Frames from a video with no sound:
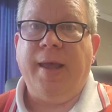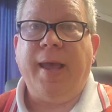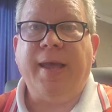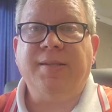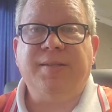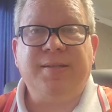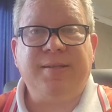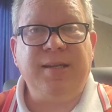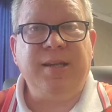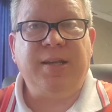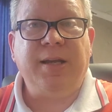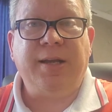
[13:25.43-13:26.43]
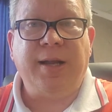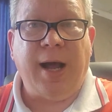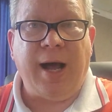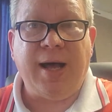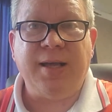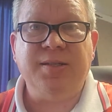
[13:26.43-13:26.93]
and seek
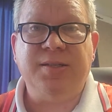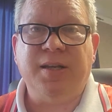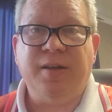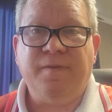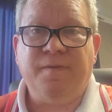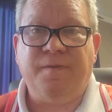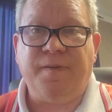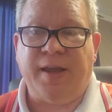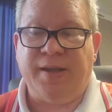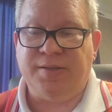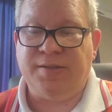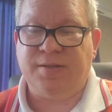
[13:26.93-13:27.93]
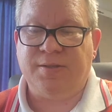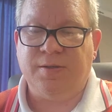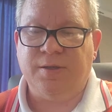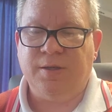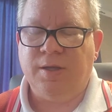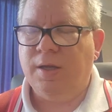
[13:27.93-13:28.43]
God's face,
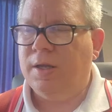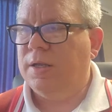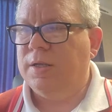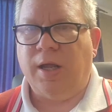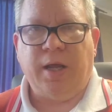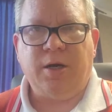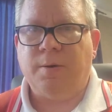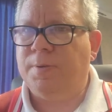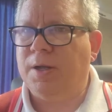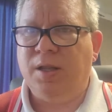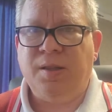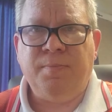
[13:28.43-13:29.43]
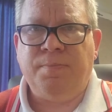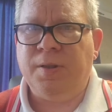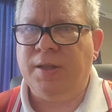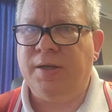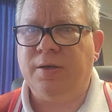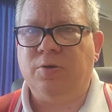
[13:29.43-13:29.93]
not our
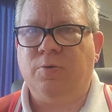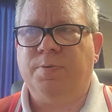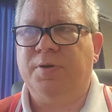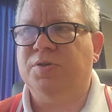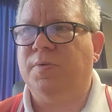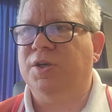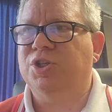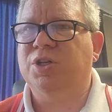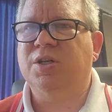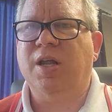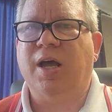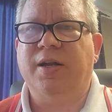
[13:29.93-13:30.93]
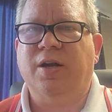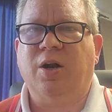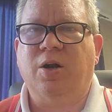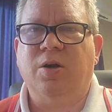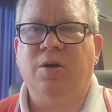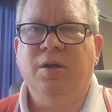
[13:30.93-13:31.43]
political persuasion, not
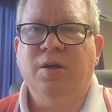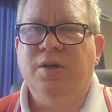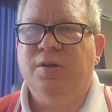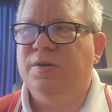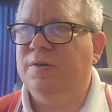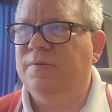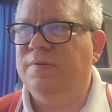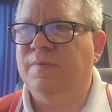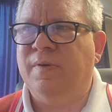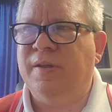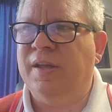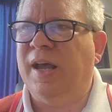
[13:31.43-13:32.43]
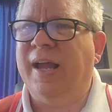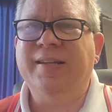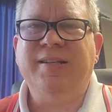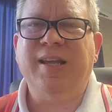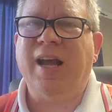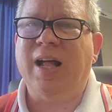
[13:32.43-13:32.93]
our
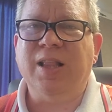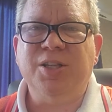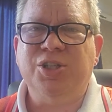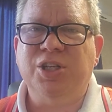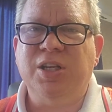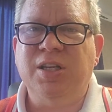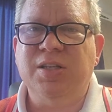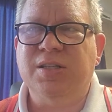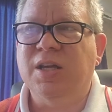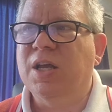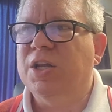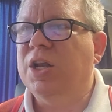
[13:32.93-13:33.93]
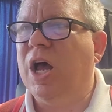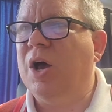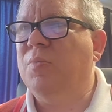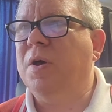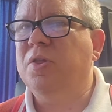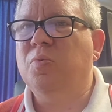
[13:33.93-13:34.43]
ideologies,
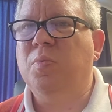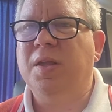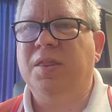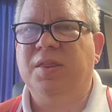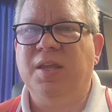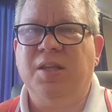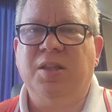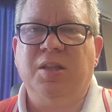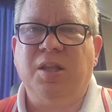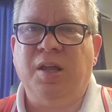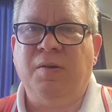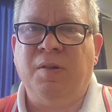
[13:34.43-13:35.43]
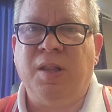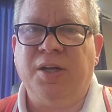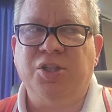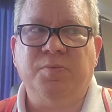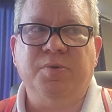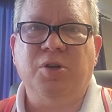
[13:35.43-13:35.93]
not whether we think that the
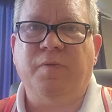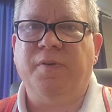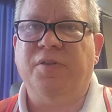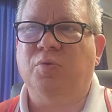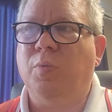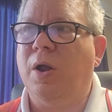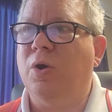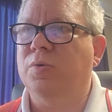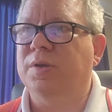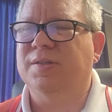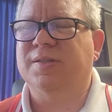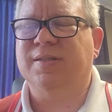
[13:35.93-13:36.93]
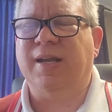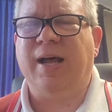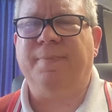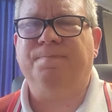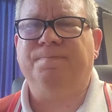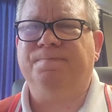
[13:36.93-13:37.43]
election was overthrown.
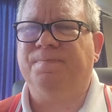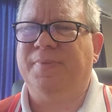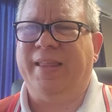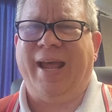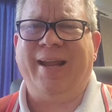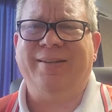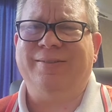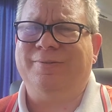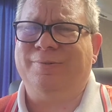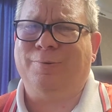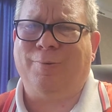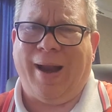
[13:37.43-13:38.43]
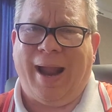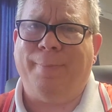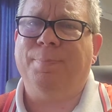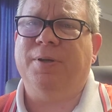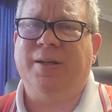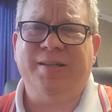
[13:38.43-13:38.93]
Stop that crap,
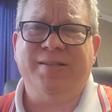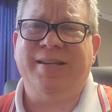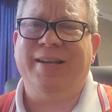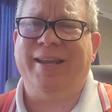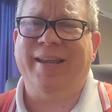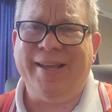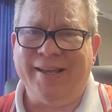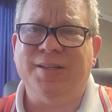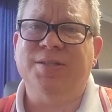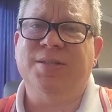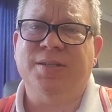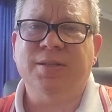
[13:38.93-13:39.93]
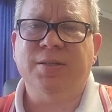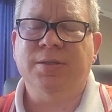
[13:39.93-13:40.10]
because it is